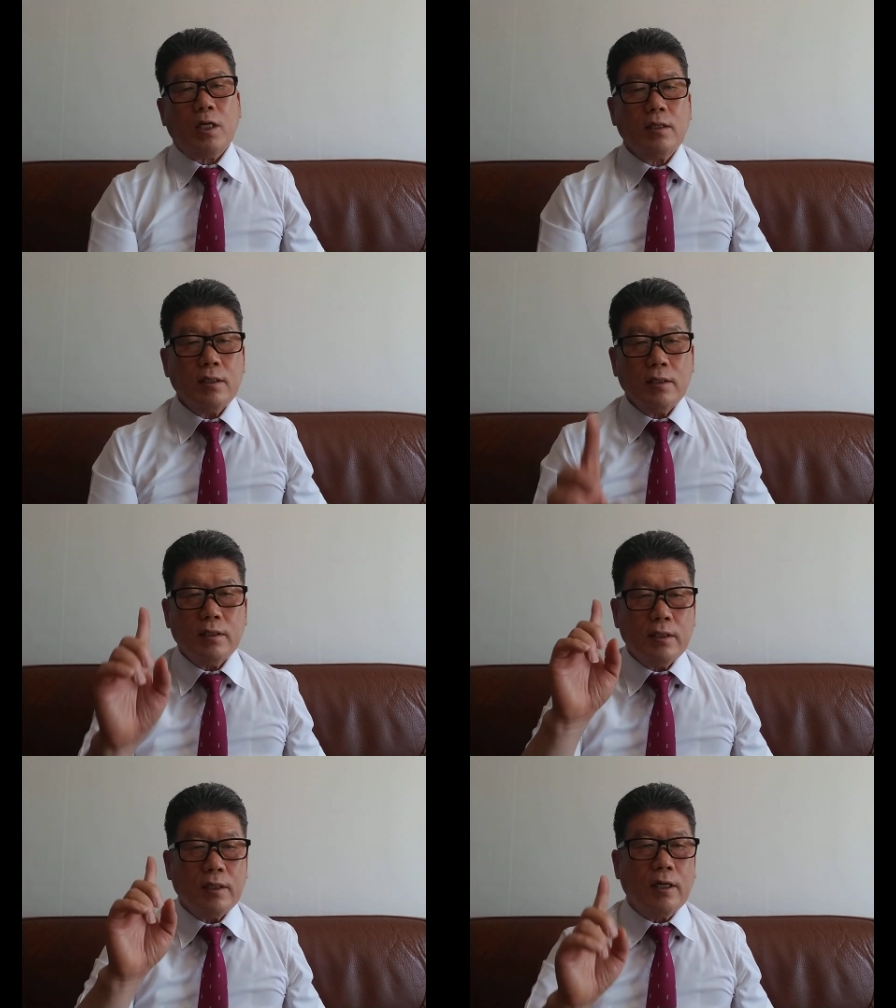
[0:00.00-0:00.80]
This
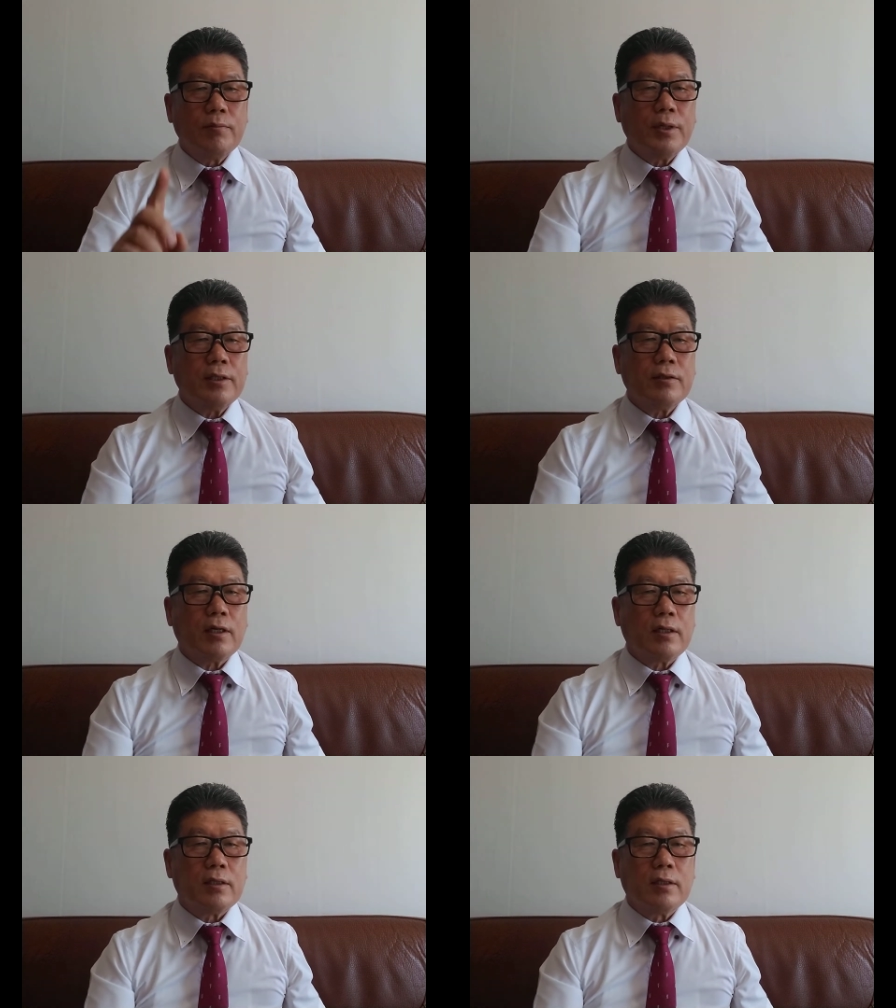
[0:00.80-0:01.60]
is the
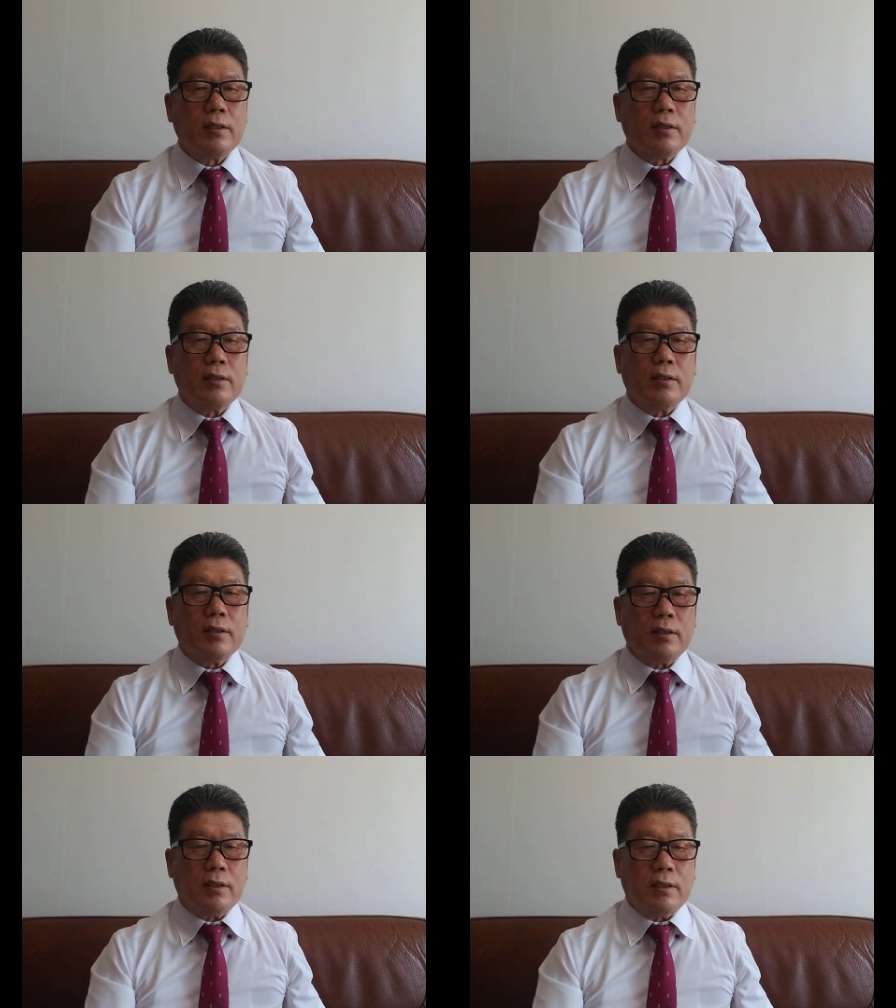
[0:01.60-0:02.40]
conventional.
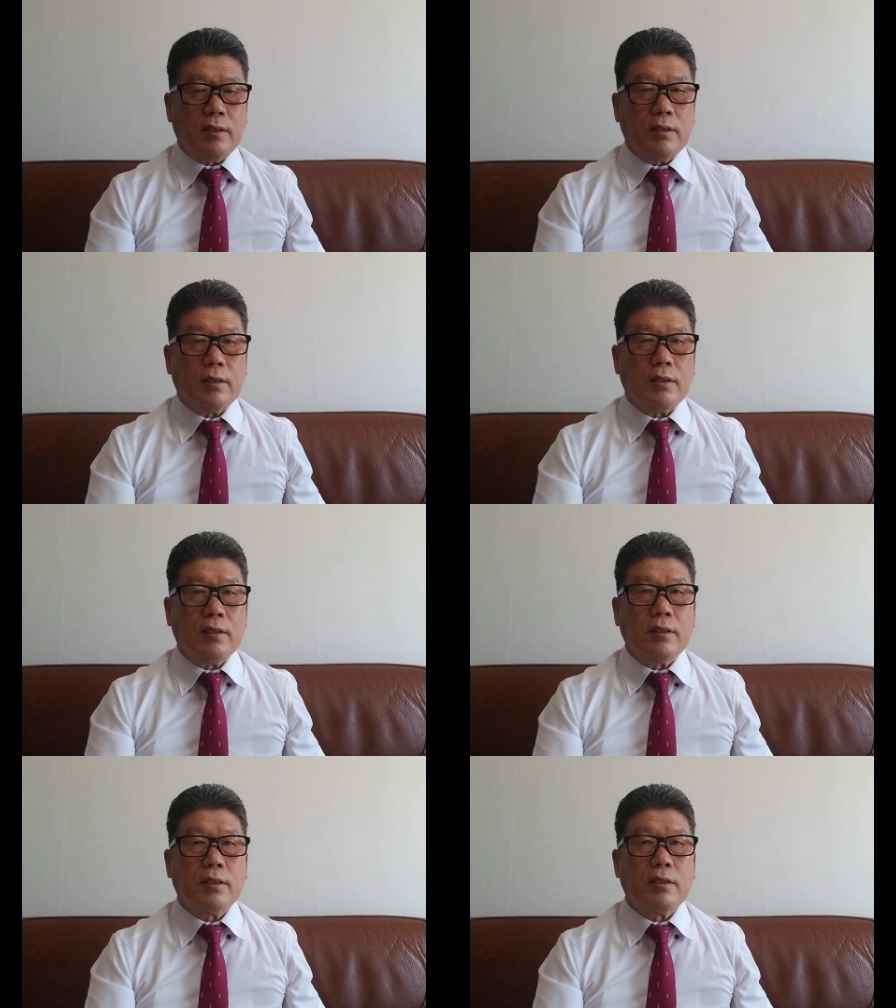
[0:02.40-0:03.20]

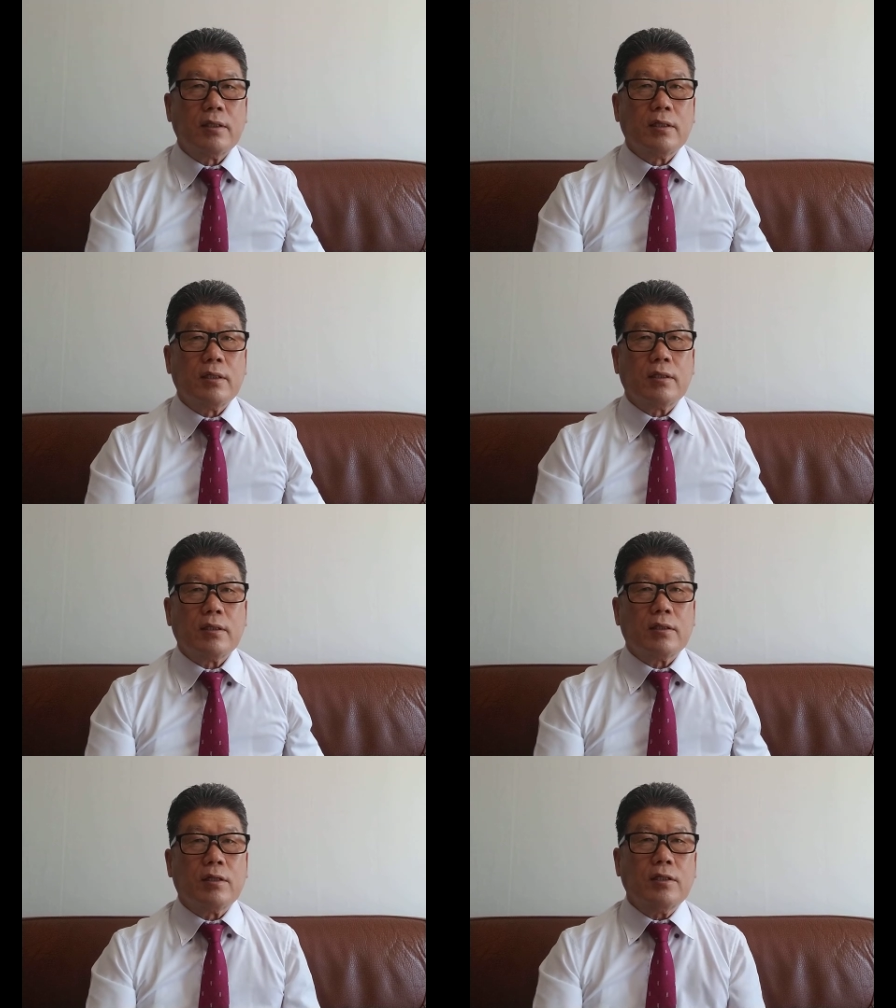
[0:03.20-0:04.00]

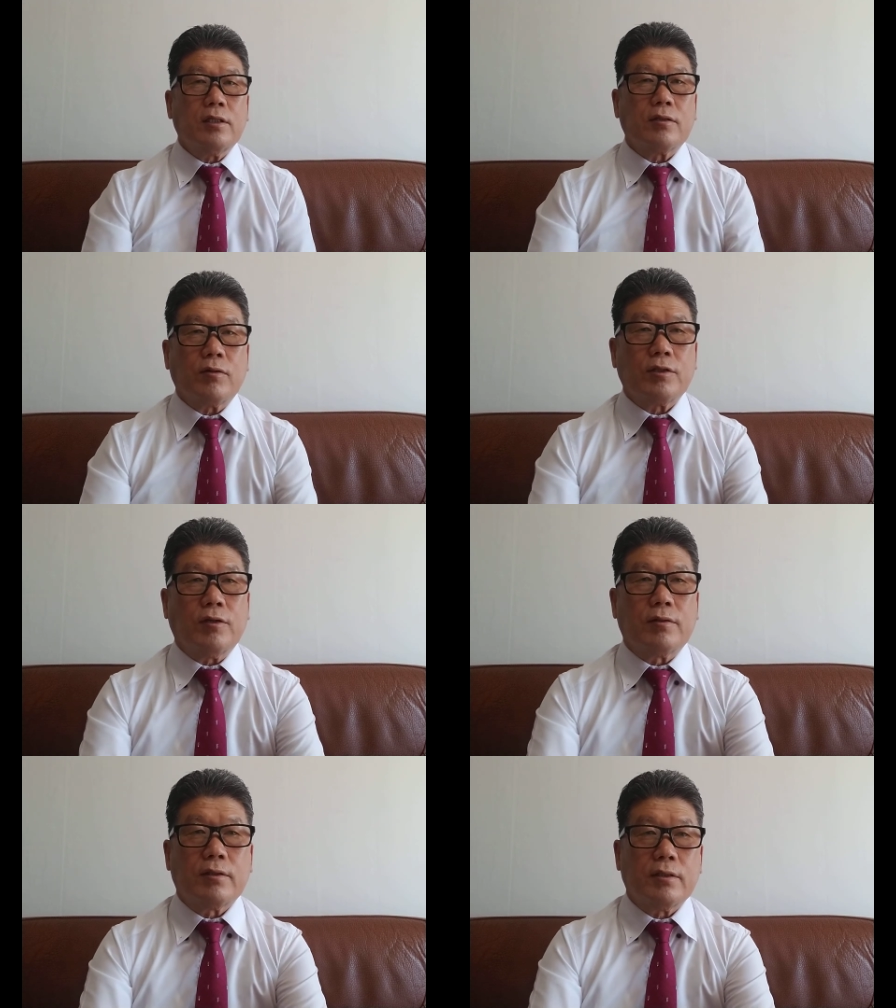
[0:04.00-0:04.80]
The Dutch's
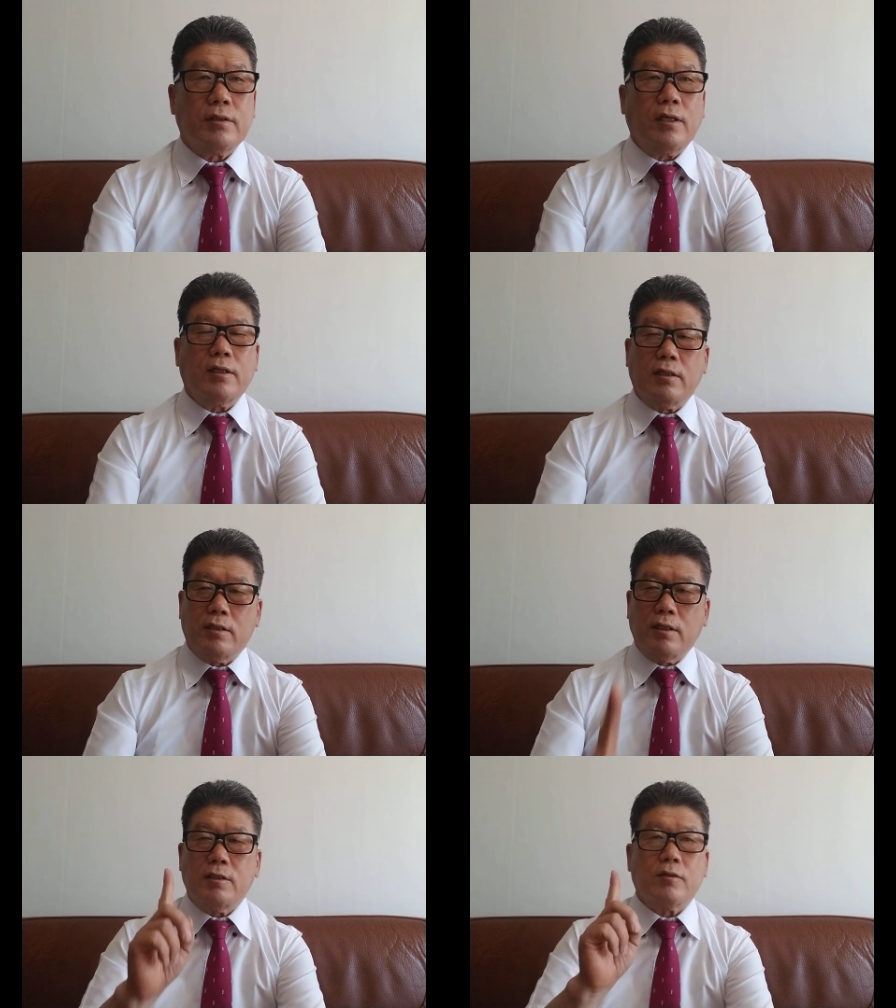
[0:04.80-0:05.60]
auction, second is
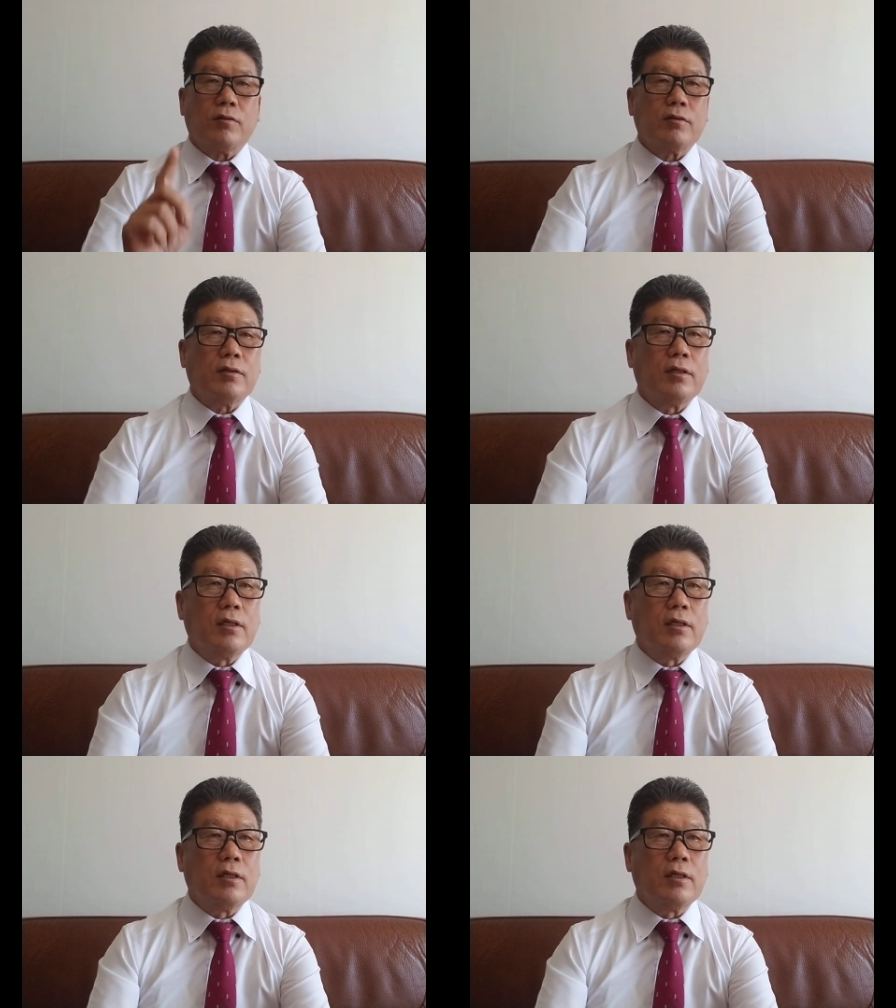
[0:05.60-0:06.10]
Dutch's auction.